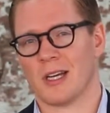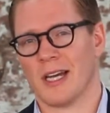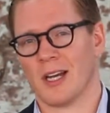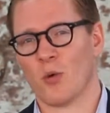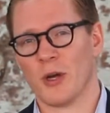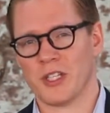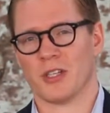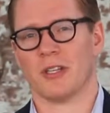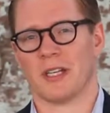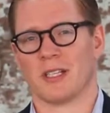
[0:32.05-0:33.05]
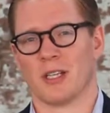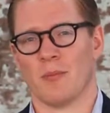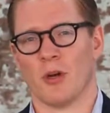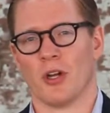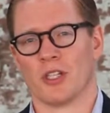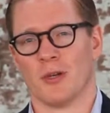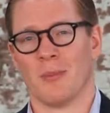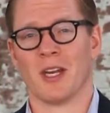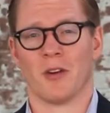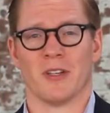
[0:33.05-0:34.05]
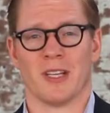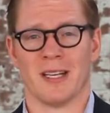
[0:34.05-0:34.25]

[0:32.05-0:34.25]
a question that's emerged in many of the